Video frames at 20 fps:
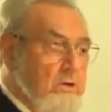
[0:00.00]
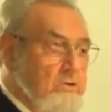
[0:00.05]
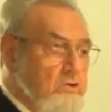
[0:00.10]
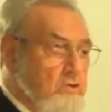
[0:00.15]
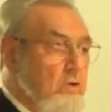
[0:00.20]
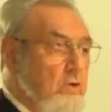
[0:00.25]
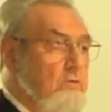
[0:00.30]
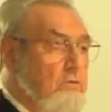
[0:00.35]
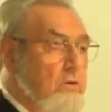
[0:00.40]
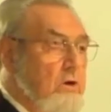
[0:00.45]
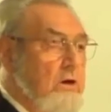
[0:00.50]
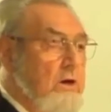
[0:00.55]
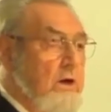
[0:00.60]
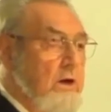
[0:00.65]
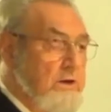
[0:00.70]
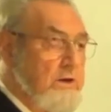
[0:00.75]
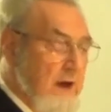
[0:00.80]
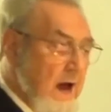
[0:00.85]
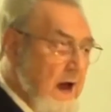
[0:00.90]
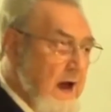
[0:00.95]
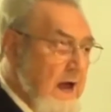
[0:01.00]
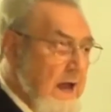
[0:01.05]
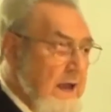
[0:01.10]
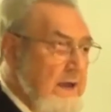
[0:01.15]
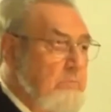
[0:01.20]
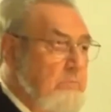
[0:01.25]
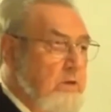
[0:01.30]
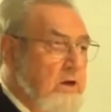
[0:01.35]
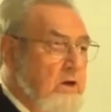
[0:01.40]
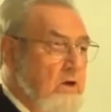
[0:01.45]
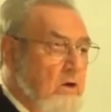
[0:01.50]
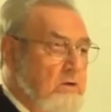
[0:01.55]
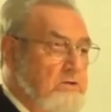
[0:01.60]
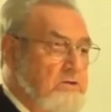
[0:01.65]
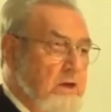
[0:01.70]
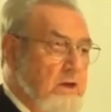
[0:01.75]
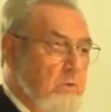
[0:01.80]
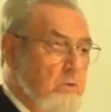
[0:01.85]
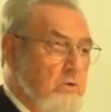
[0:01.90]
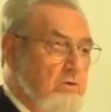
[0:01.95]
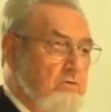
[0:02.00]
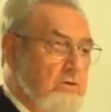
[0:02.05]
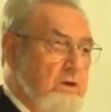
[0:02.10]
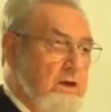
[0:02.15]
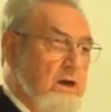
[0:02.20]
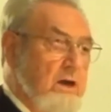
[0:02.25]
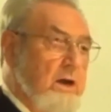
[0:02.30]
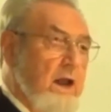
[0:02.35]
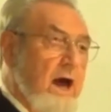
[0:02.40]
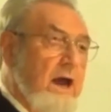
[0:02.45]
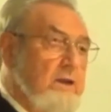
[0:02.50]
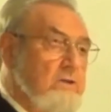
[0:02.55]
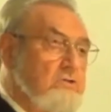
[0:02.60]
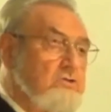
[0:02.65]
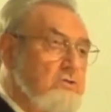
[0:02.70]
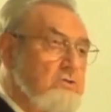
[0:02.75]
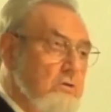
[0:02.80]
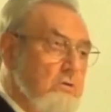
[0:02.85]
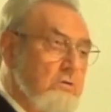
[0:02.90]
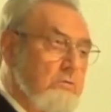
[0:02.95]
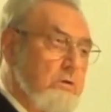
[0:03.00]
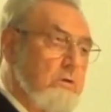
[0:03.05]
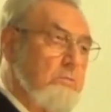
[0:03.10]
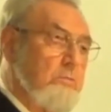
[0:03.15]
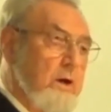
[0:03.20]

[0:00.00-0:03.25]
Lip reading: Children died because they were treated not as children,